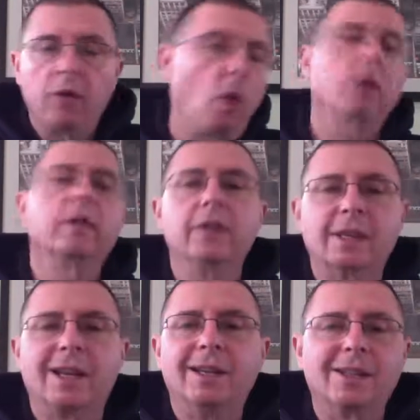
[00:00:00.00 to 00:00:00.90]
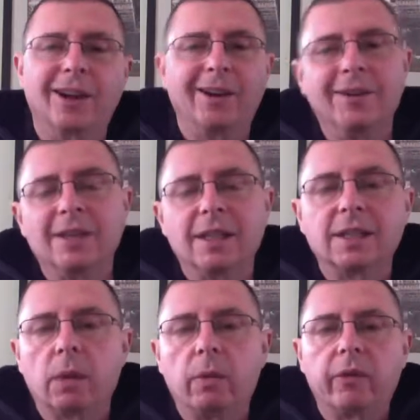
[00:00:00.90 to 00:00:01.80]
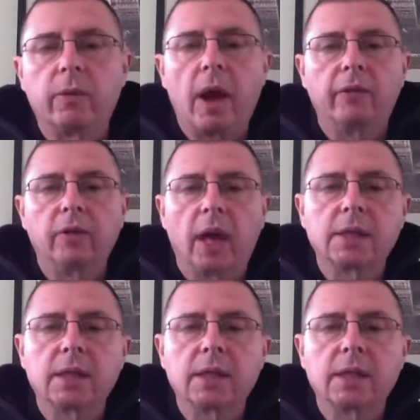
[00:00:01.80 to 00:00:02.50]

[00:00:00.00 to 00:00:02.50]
all of these concerns, and some of them have less.